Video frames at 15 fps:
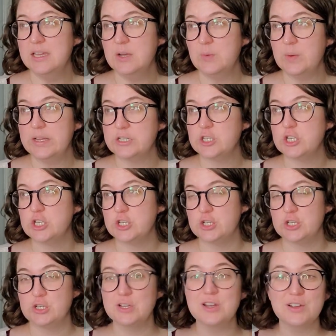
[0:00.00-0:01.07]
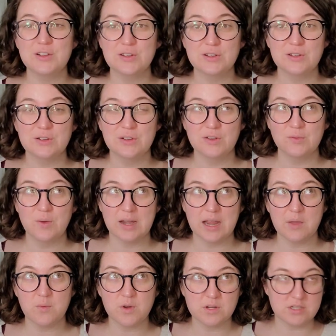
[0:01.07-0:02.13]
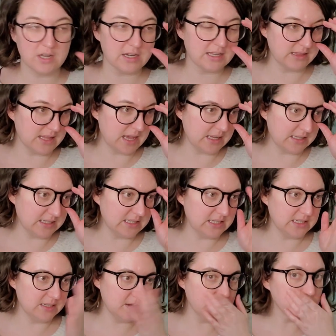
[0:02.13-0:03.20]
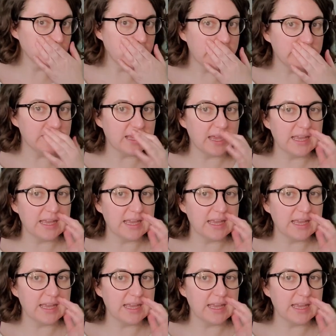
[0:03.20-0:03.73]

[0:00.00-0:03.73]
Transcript: which when I worked on it last month,